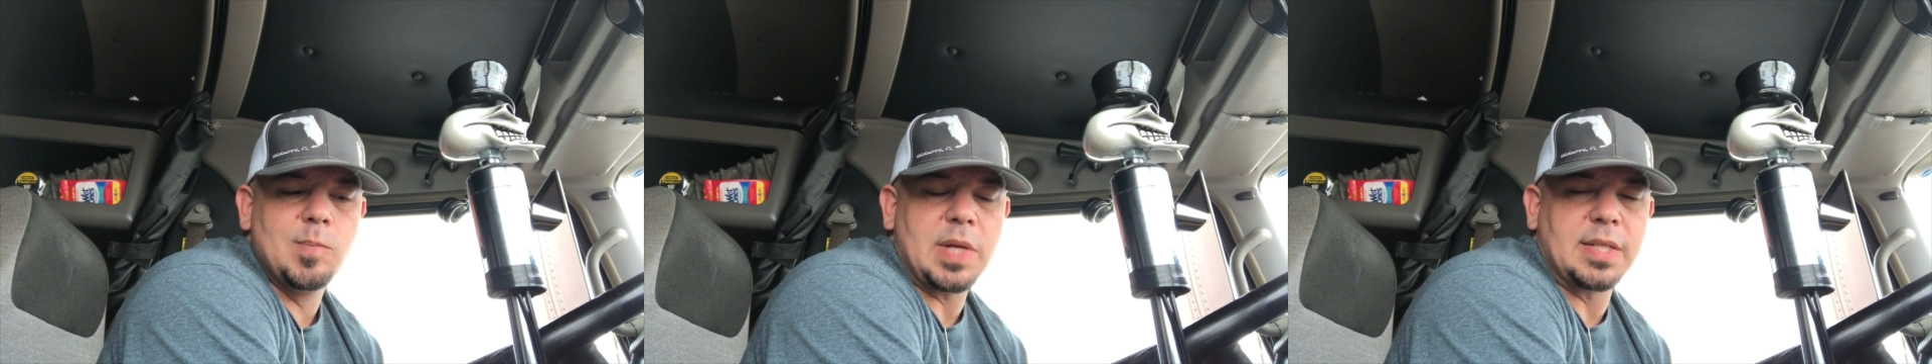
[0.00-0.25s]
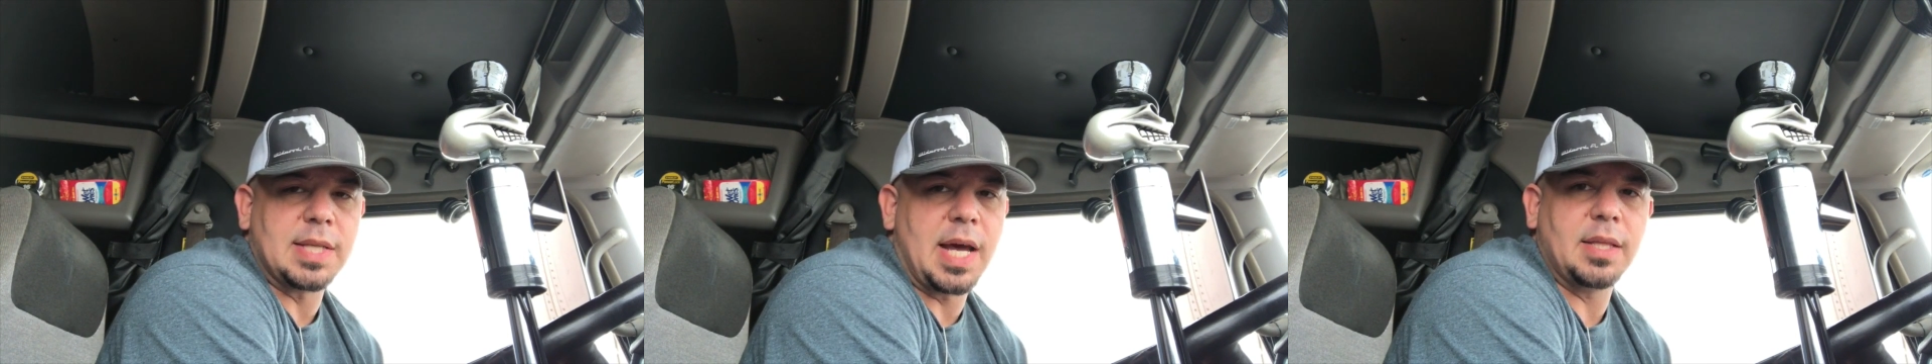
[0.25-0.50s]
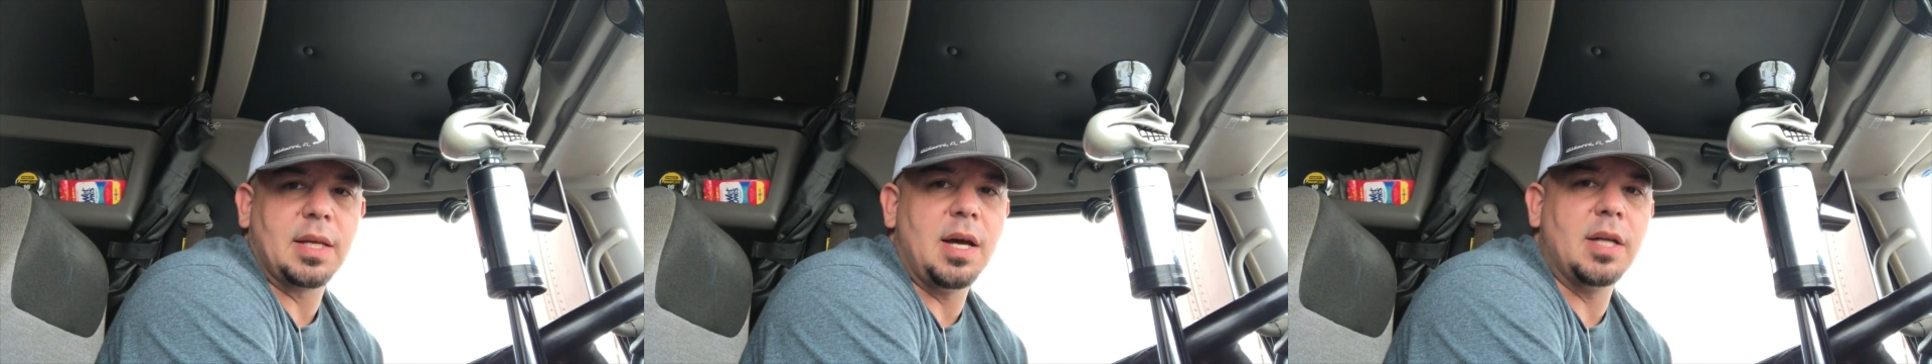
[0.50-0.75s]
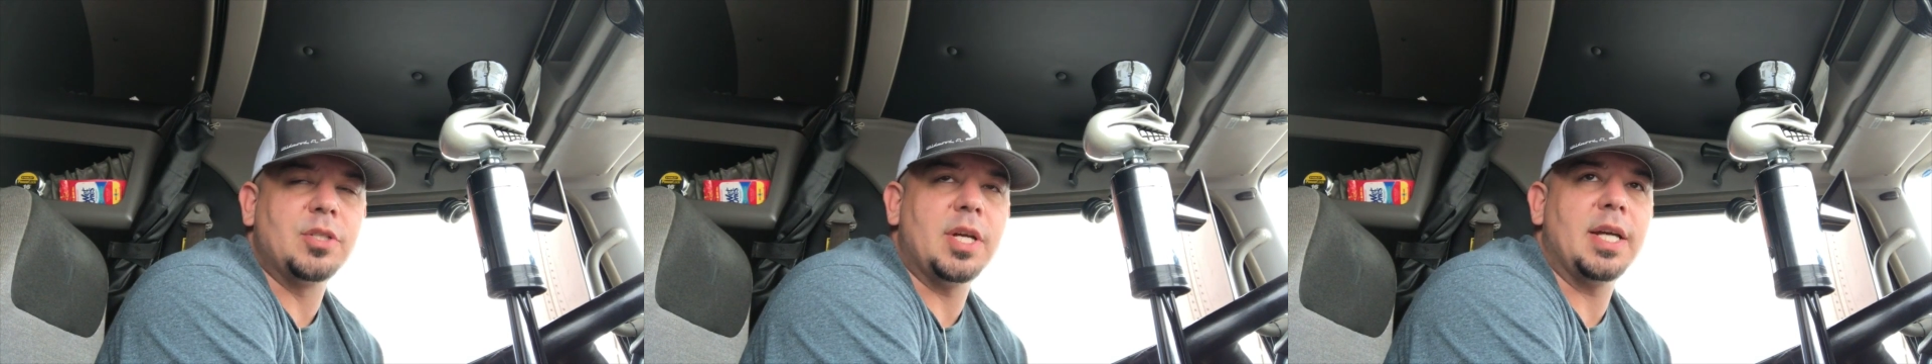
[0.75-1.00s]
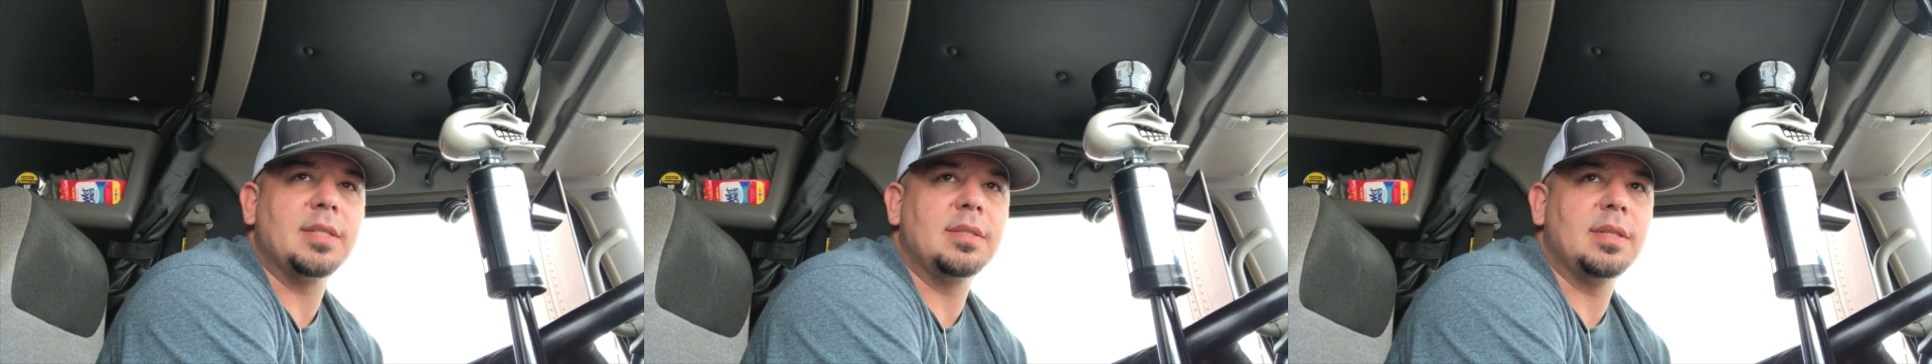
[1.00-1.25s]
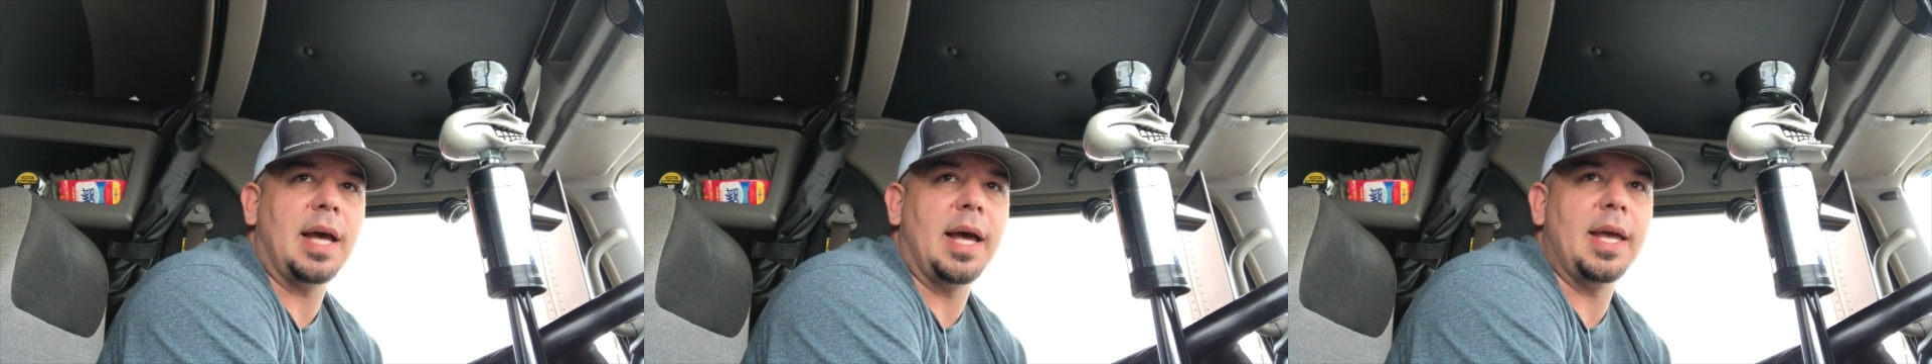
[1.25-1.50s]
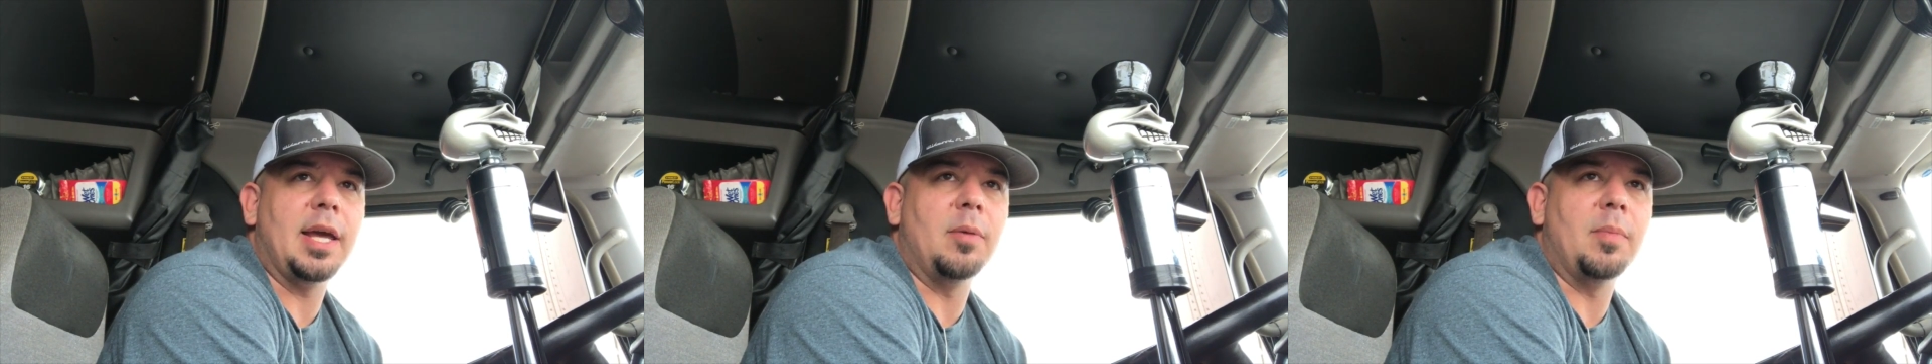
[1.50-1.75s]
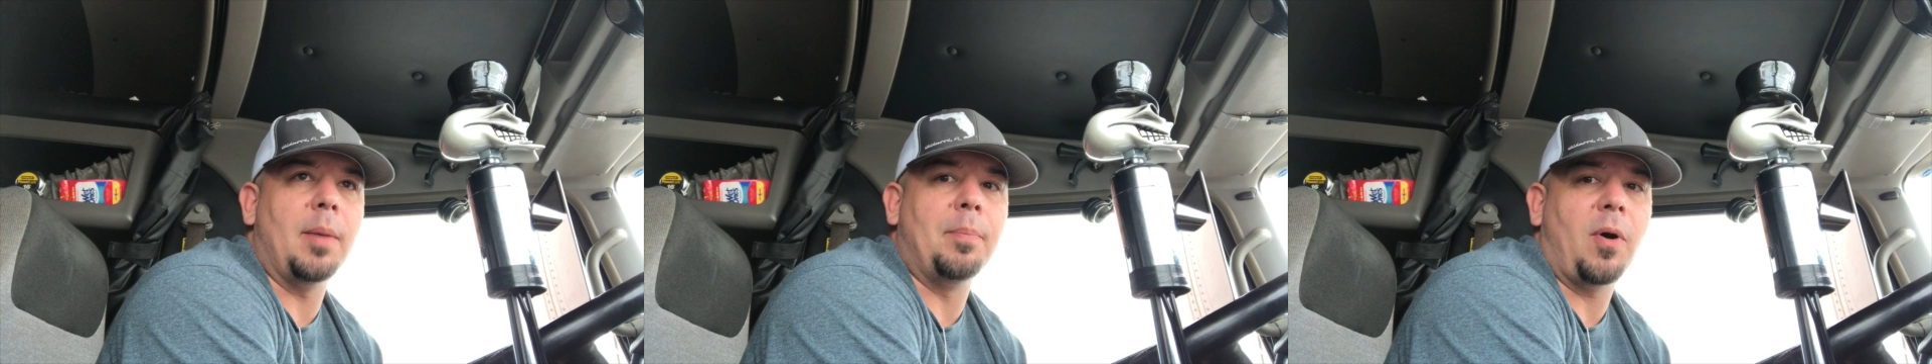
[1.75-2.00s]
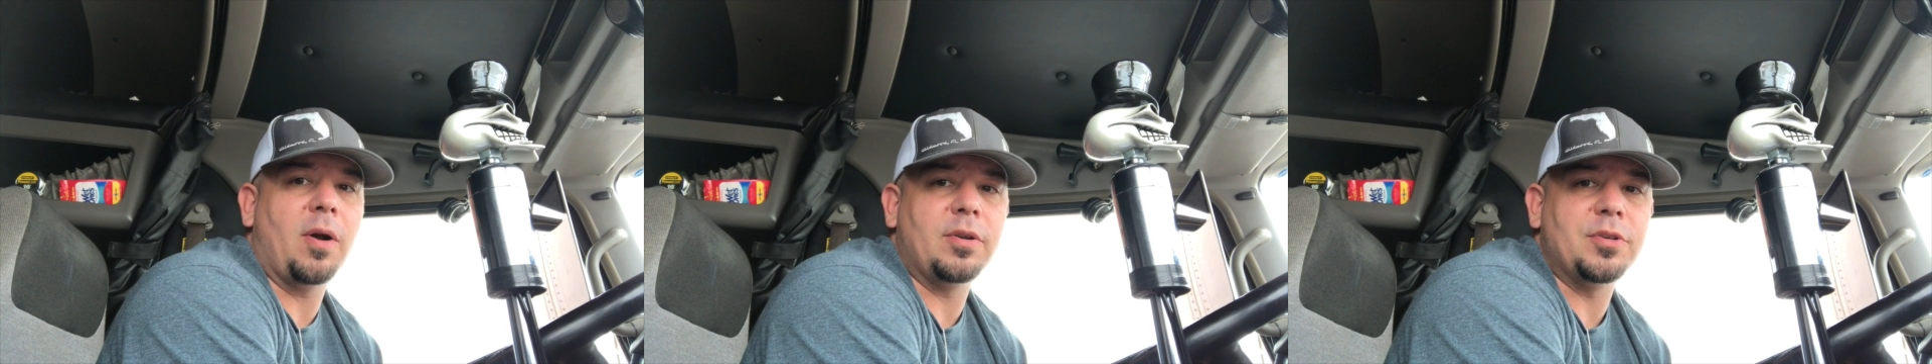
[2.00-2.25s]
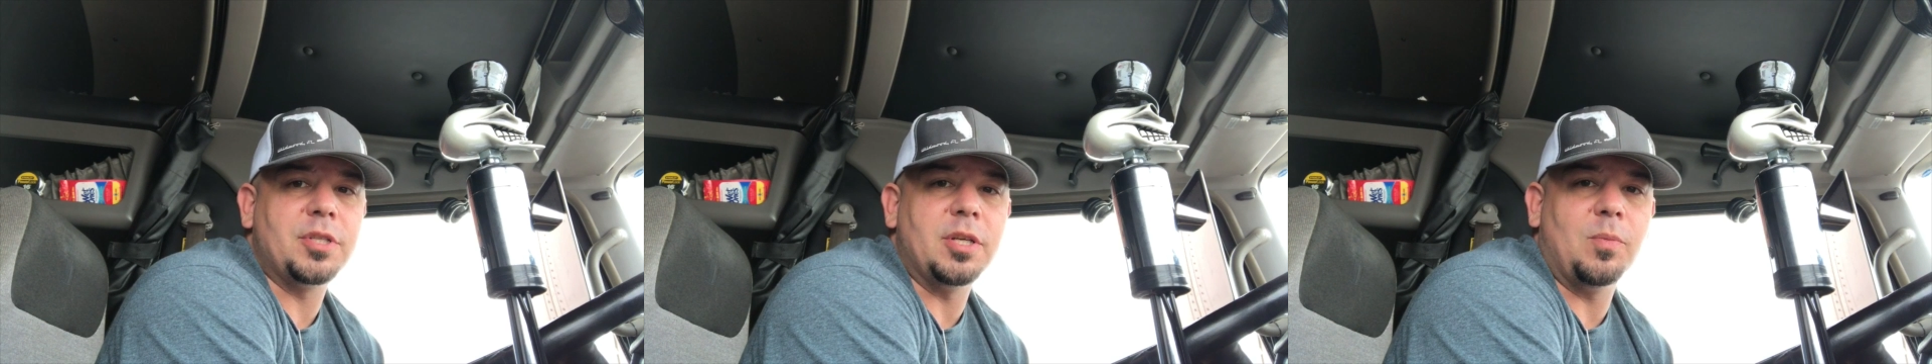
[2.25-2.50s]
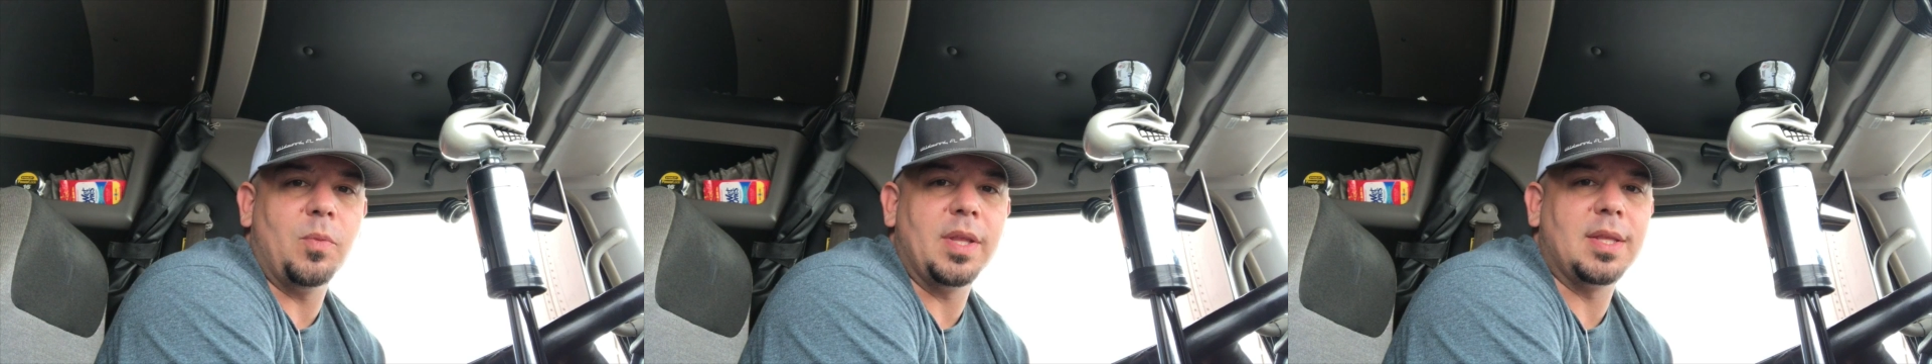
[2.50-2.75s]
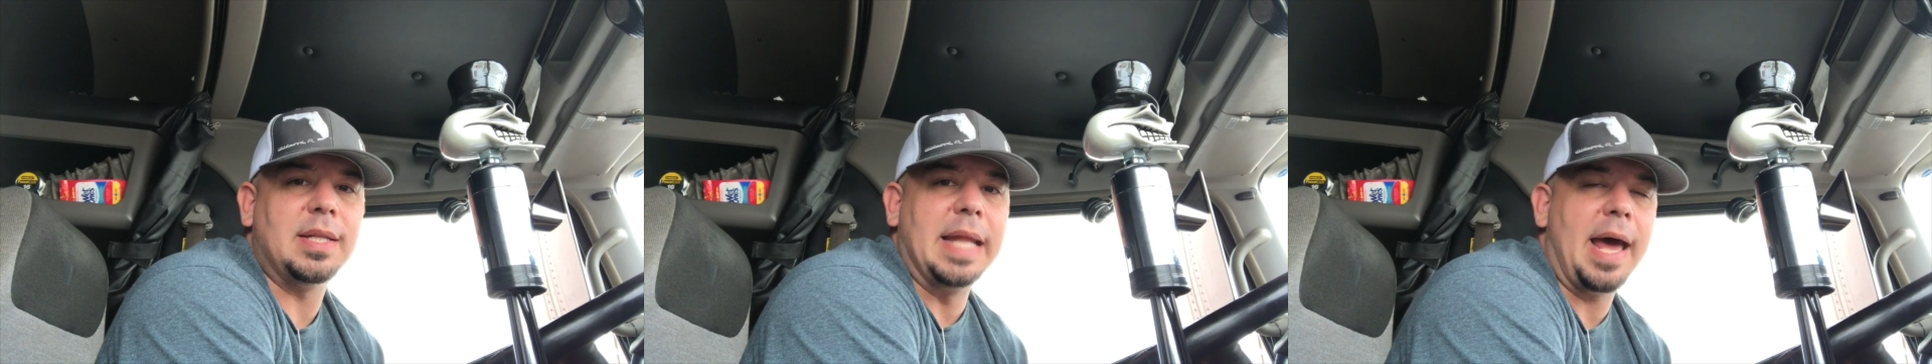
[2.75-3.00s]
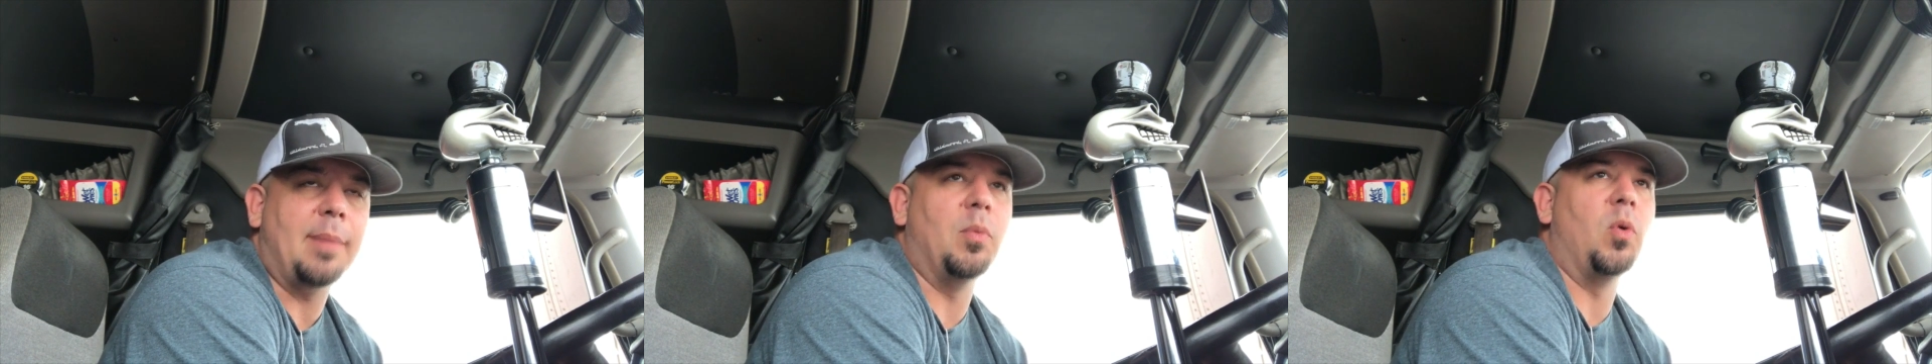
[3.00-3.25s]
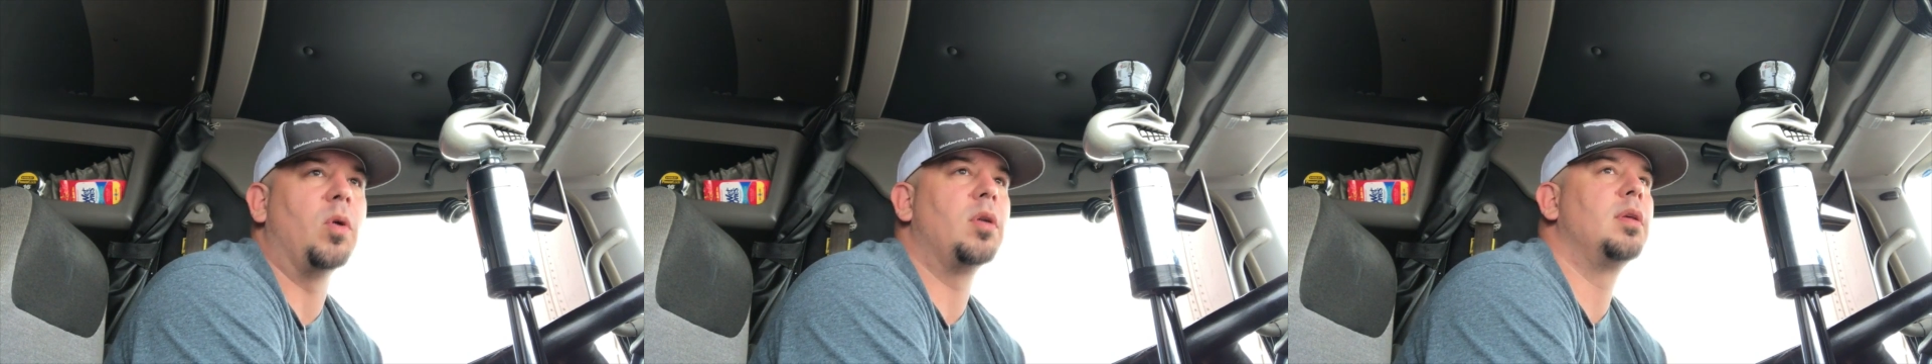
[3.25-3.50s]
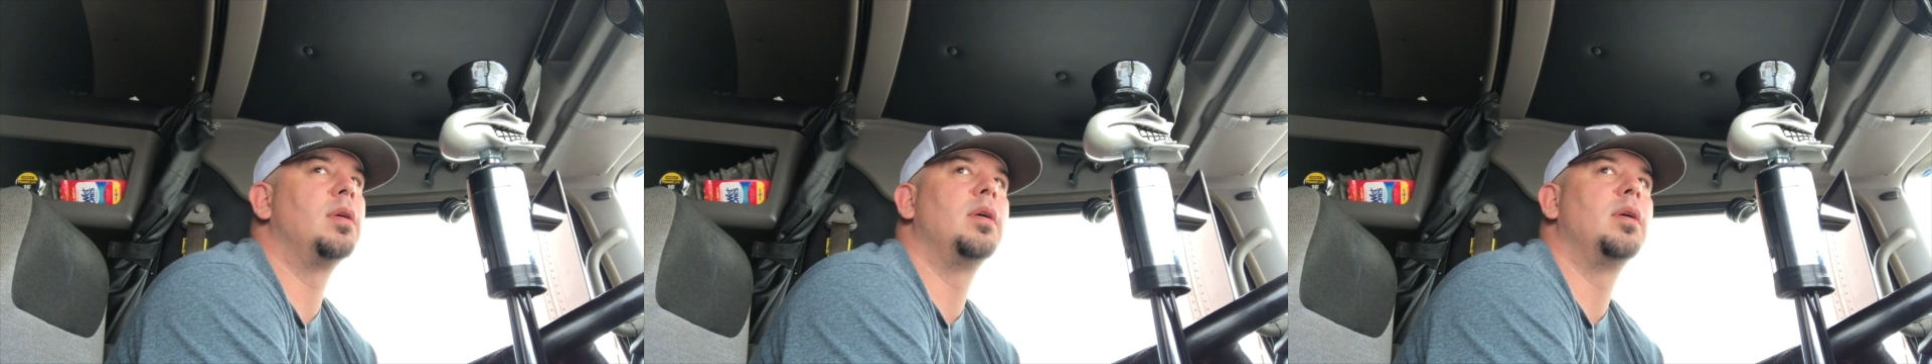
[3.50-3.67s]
signed the contracts. I am a partnership with DAT board.